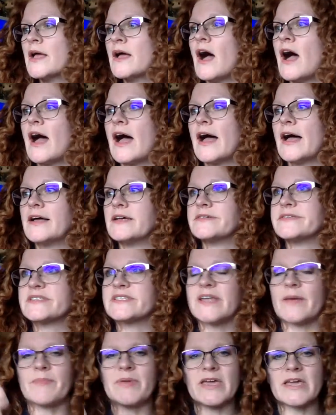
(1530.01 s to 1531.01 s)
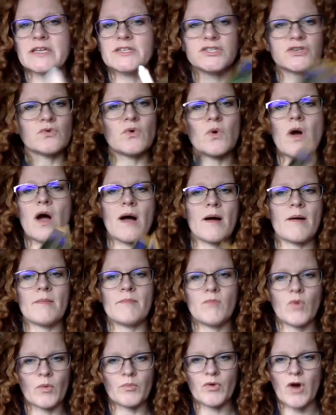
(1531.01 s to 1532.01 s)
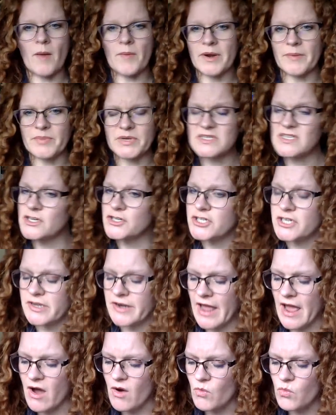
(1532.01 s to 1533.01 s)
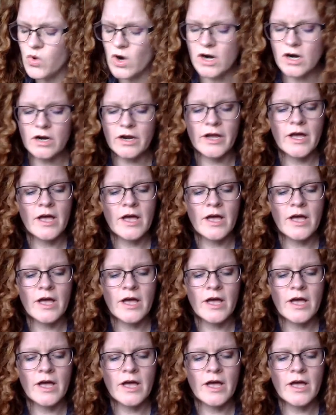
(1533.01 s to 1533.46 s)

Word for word: uh, stepping into a more prominent position at work,